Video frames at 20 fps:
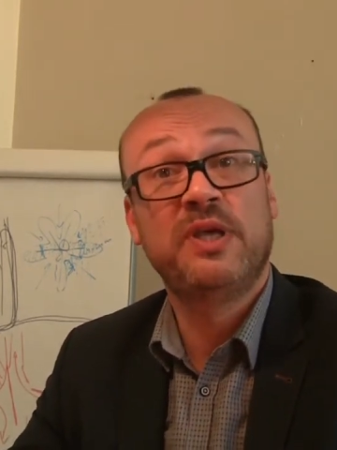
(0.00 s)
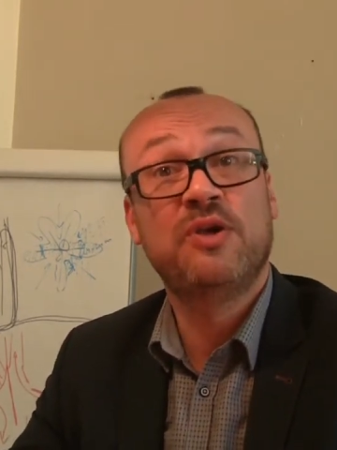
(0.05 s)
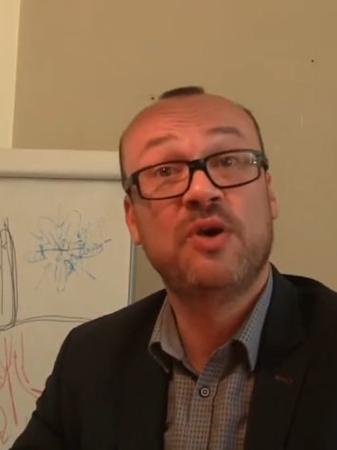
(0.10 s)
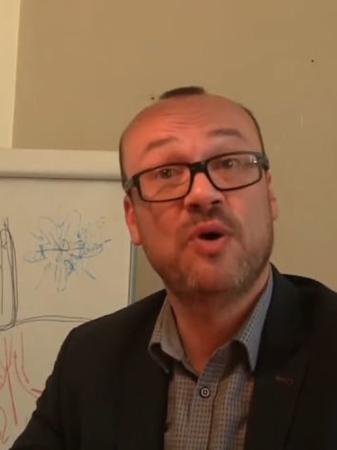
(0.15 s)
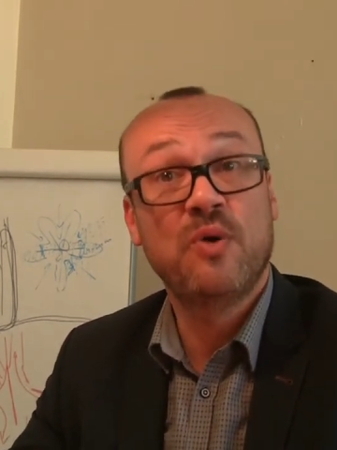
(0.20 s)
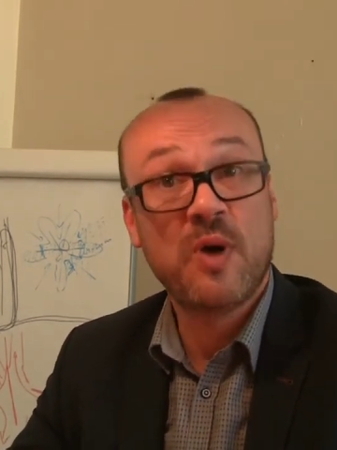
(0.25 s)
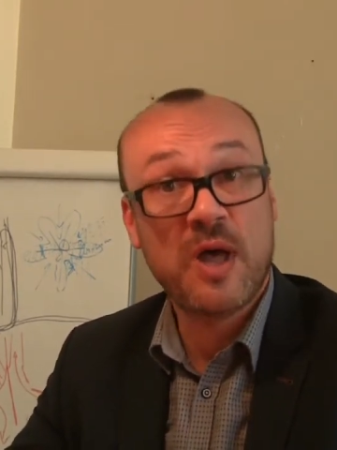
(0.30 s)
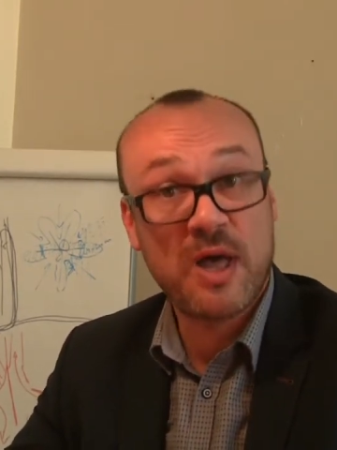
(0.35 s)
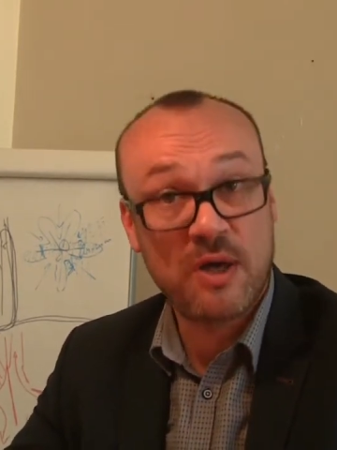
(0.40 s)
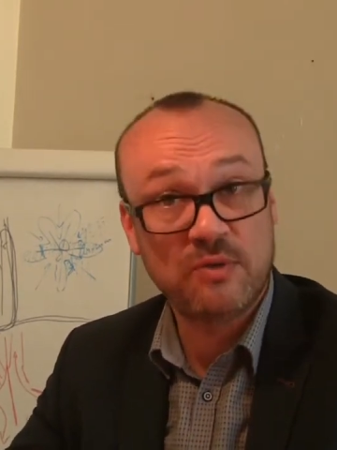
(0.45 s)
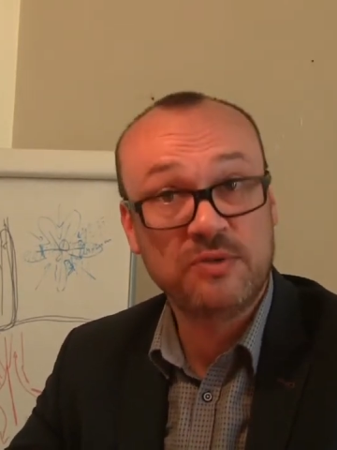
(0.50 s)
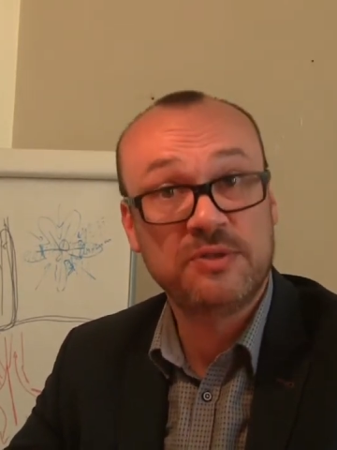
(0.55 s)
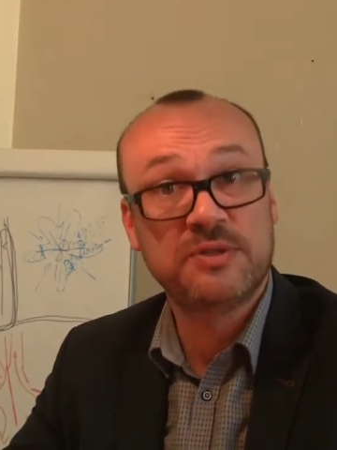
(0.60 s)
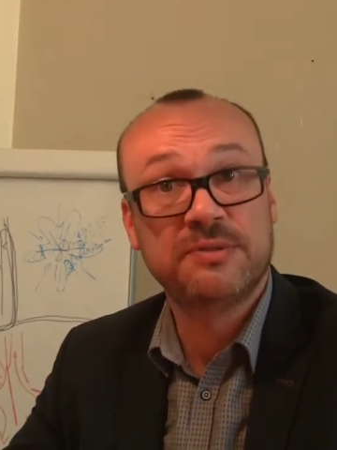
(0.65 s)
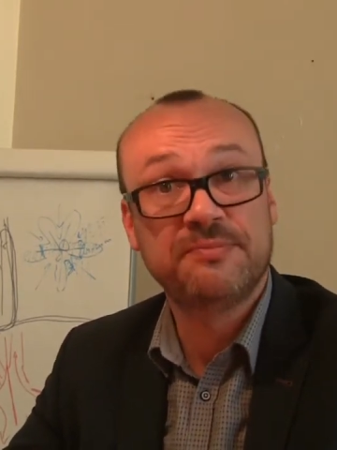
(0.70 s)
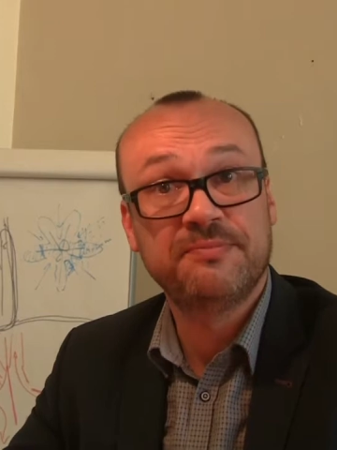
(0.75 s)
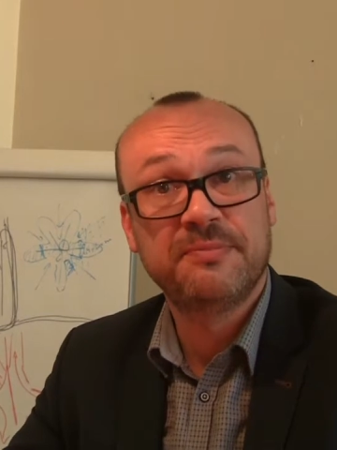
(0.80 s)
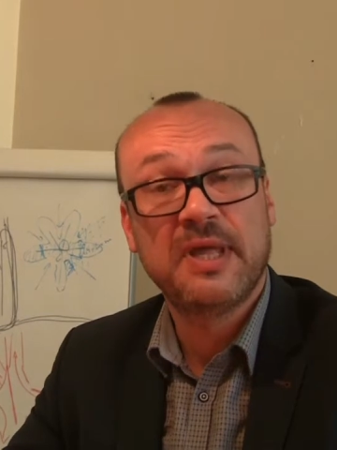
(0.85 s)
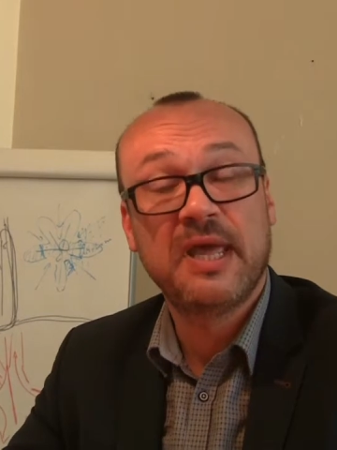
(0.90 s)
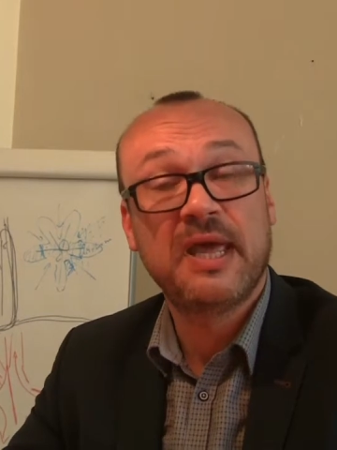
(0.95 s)
go out
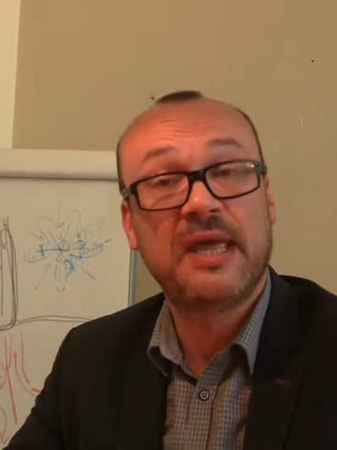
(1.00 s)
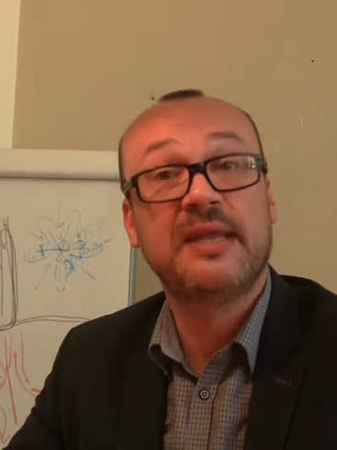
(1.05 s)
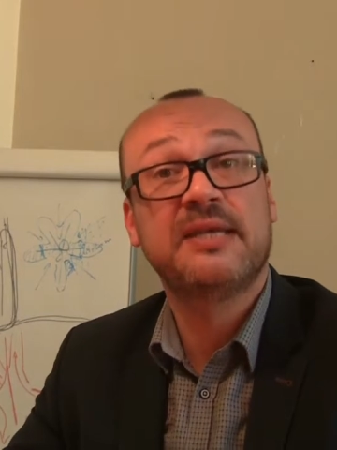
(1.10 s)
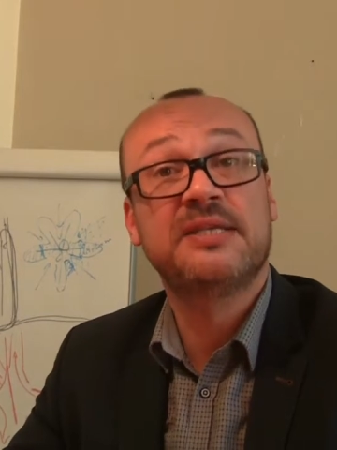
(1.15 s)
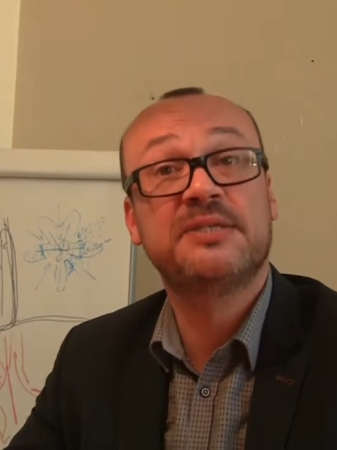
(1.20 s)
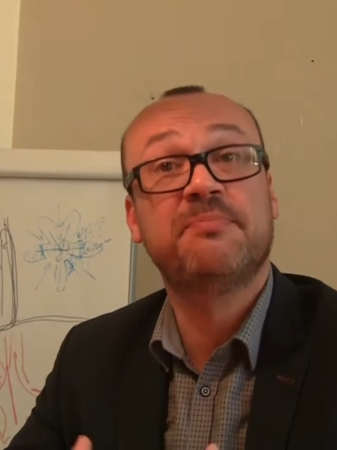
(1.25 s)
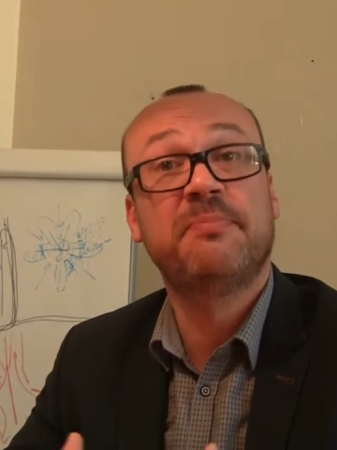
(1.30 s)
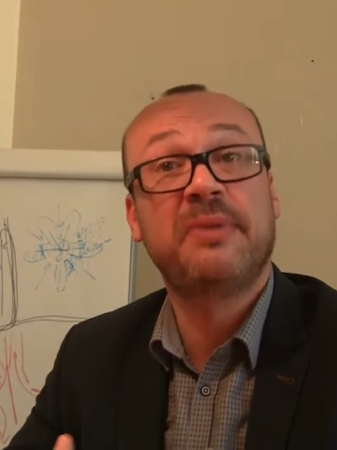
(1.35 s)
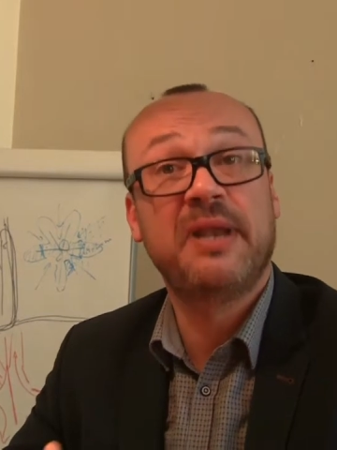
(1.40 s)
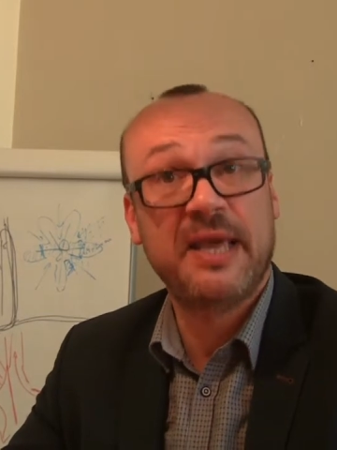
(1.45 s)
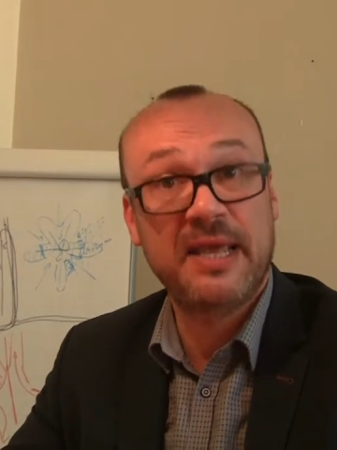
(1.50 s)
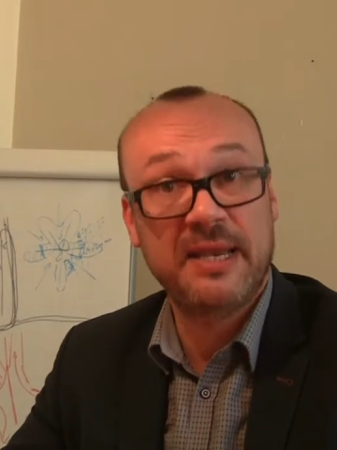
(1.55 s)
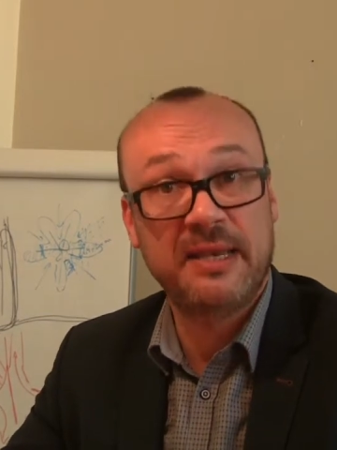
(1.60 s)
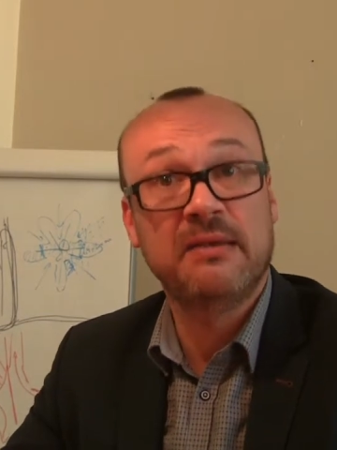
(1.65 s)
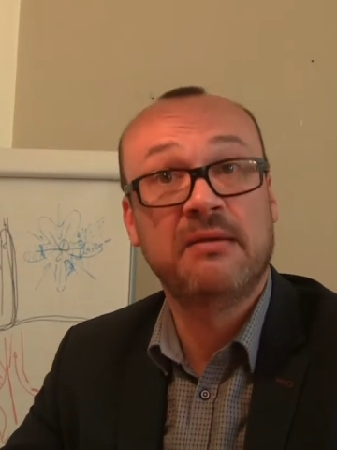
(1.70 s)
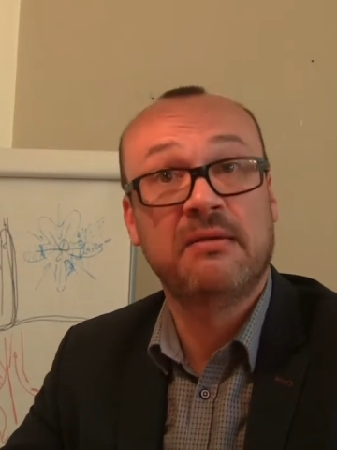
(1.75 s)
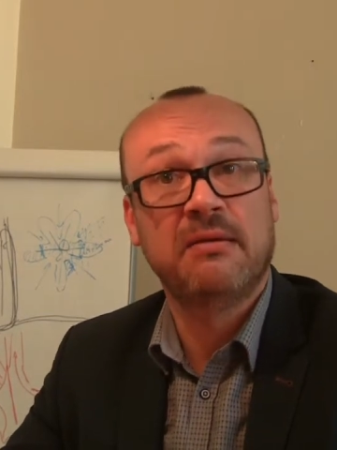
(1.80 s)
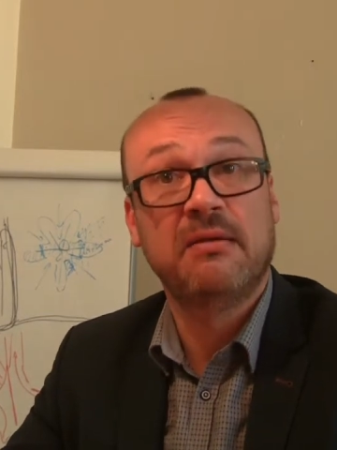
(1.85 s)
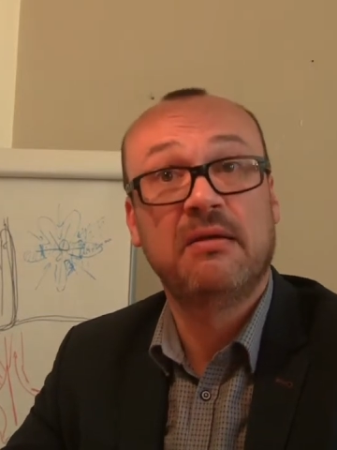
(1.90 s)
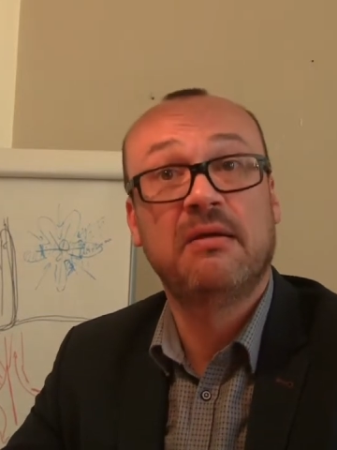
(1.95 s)
and
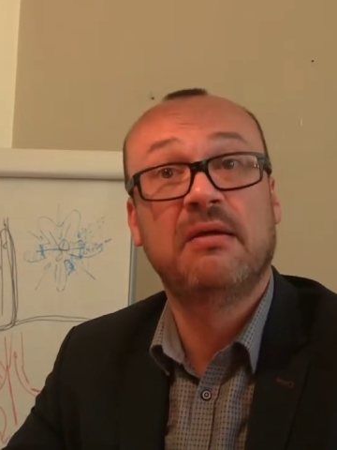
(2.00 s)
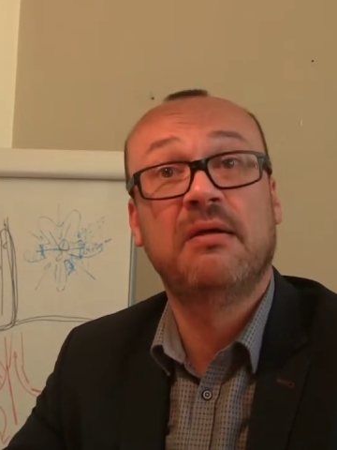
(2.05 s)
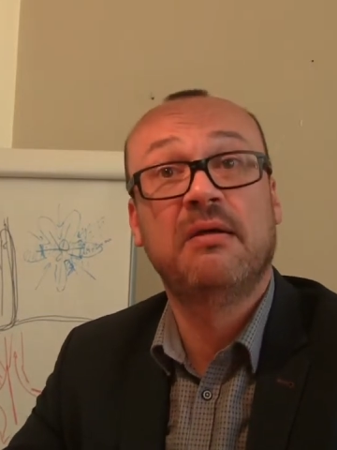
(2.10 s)
explain